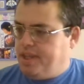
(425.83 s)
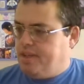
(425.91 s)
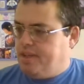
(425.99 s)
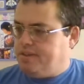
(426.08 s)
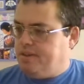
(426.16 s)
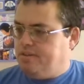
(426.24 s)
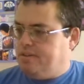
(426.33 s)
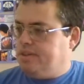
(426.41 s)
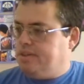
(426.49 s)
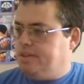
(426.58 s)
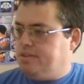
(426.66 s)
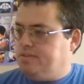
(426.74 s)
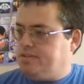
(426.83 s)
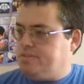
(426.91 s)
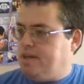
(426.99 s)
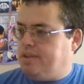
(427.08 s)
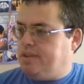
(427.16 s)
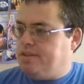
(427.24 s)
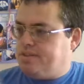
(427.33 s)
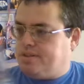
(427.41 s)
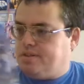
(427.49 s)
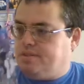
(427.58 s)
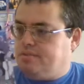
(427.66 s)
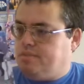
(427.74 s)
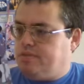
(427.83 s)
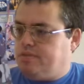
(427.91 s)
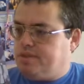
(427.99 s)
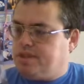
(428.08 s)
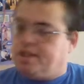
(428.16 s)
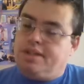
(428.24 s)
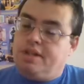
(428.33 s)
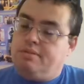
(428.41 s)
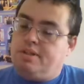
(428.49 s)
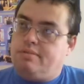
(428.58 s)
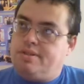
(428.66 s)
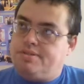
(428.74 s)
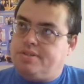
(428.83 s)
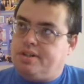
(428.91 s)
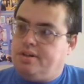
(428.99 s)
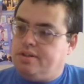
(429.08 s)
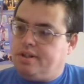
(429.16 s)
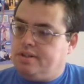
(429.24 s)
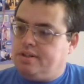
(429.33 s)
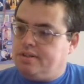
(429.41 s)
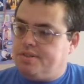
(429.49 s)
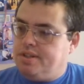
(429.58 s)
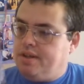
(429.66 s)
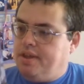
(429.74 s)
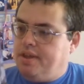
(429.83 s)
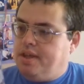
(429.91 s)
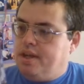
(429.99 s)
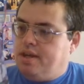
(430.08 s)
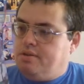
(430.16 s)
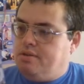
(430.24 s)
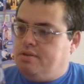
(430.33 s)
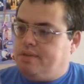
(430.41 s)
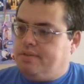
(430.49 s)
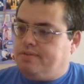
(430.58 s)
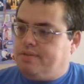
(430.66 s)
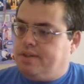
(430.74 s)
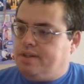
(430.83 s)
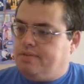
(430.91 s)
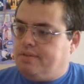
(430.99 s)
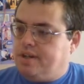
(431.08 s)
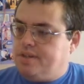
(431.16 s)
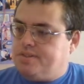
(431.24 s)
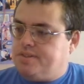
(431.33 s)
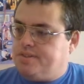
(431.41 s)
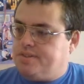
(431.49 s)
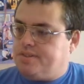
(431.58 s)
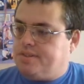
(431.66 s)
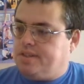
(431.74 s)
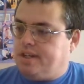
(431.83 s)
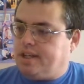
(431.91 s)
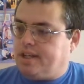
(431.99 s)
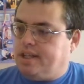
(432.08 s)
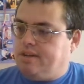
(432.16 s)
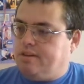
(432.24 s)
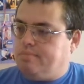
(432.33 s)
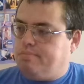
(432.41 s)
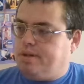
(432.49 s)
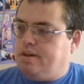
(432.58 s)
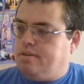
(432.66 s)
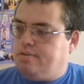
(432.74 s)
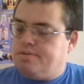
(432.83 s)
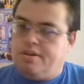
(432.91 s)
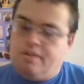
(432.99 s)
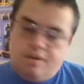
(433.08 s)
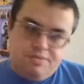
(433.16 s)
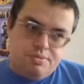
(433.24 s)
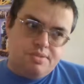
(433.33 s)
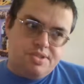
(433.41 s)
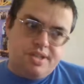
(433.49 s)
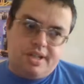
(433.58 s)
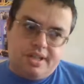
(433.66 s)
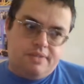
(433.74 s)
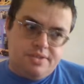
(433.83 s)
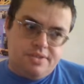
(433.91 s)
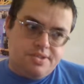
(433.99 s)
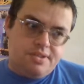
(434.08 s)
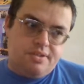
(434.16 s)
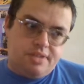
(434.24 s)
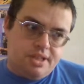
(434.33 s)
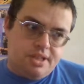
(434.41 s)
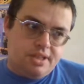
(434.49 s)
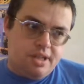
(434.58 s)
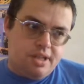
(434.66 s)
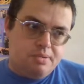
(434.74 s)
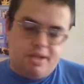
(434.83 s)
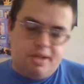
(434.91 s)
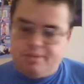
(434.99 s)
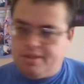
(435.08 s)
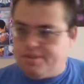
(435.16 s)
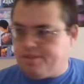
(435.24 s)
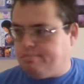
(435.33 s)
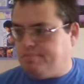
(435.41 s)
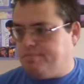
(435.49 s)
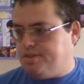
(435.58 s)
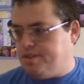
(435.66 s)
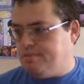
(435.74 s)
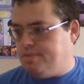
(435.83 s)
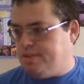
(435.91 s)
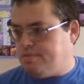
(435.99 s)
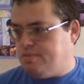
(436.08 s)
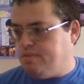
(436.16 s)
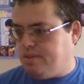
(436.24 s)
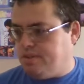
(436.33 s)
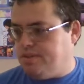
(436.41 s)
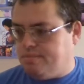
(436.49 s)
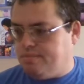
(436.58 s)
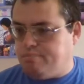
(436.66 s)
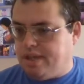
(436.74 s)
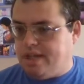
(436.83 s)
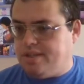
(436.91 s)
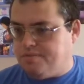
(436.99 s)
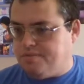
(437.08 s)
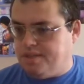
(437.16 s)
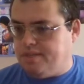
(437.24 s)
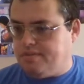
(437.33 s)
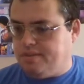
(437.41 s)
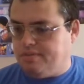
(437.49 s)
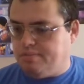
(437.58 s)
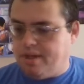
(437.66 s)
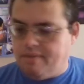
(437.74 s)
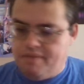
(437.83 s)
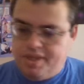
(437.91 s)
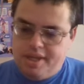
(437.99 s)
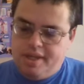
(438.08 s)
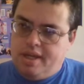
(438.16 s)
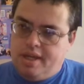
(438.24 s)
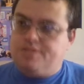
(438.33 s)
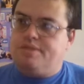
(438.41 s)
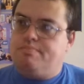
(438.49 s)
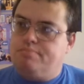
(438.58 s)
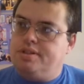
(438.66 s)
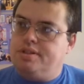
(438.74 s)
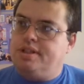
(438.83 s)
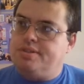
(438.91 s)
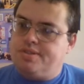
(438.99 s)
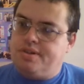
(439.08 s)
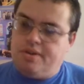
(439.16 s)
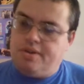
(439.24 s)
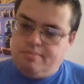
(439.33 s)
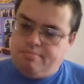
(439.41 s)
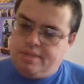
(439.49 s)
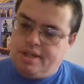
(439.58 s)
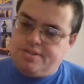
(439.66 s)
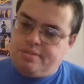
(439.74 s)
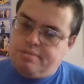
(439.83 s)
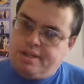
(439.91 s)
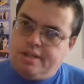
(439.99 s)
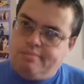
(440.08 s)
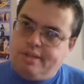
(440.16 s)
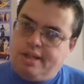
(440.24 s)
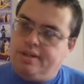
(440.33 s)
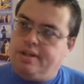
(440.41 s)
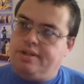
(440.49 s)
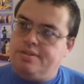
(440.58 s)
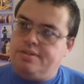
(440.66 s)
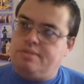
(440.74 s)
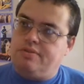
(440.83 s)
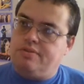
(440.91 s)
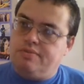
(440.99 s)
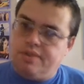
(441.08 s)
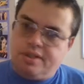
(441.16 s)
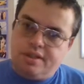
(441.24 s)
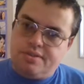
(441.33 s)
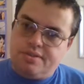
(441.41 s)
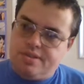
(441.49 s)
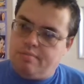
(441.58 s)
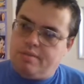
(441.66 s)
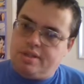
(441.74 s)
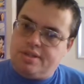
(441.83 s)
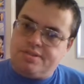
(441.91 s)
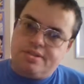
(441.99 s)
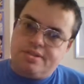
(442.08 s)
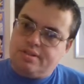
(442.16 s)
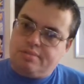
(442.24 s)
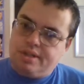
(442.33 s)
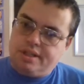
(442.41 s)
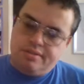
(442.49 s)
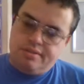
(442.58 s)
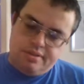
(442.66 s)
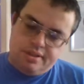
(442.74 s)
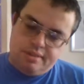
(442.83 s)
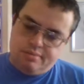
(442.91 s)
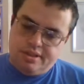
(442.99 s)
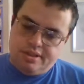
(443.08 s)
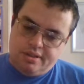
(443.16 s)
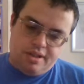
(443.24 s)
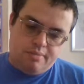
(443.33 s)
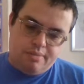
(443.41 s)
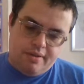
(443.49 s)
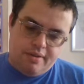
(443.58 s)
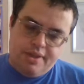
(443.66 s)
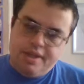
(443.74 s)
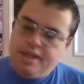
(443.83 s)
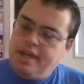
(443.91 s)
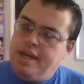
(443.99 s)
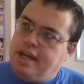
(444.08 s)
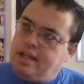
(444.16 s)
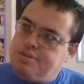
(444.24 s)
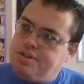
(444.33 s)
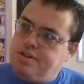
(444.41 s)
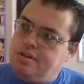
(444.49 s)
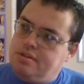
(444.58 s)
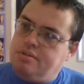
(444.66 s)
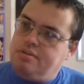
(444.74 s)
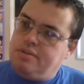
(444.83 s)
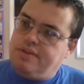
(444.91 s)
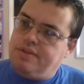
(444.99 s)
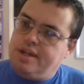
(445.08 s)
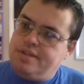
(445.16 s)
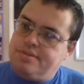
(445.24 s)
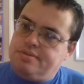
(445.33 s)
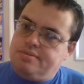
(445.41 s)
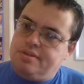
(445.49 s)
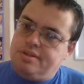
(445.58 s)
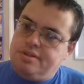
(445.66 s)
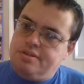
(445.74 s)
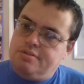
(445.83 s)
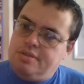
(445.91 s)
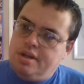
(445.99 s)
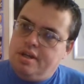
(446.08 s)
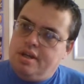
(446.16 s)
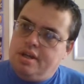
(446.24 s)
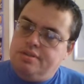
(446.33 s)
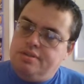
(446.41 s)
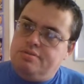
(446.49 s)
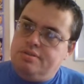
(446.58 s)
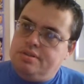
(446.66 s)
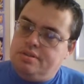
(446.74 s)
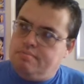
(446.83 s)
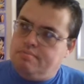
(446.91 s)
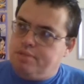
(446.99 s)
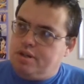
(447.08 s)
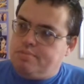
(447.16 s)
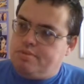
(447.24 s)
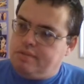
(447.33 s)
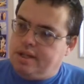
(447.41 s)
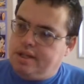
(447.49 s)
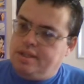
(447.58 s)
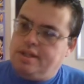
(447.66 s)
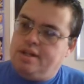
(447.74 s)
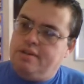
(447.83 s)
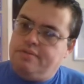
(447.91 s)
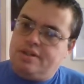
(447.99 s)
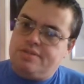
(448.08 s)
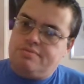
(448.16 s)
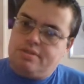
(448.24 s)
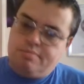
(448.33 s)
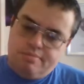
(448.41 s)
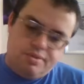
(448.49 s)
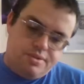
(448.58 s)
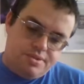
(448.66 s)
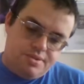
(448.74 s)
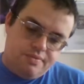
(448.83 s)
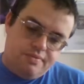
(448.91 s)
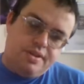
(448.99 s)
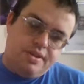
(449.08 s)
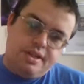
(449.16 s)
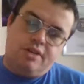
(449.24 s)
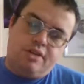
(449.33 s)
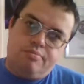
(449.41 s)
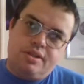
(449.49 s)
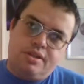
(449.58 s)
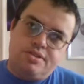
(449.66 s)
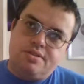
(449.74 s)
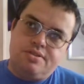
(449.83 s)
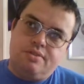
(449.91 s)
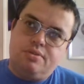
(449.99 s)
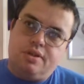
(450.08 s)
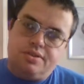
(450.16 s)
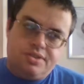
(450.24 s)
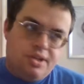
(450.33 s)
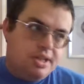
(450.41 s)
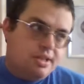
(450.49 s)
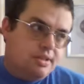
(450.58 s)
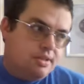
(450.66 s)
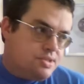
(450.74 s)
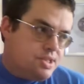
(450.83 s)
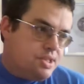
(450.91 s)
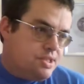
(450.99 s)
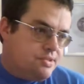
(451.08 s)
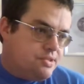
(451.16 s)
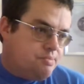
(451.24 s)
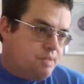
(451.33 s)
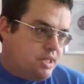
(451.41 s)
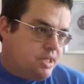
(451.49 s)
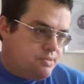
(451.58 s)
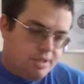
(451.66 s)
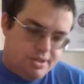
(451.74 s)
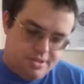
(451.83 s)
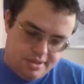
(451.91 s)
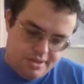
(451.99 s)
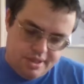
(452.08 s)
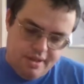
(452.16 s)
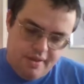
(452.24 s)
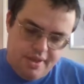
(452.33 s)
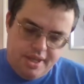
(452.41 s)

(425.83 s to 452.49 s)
So, and he talks about there's a girl, woman from the ghetto, one of the most iconic lyrics here, who made funny faces just like Clara Bow. So I've probably sung enough of this song now to get the copyright police to shoot me to smithereens and ban this video forever. But it's a brilliant song, amazing piano ballad. Now I know some of you think 7 minutes and there's a lot of piano noodling, might not like it, and I'm sure all the fans and all the new Purple Rain neophytes would have been put severely off by this because they've all got tiny little attention spans basically.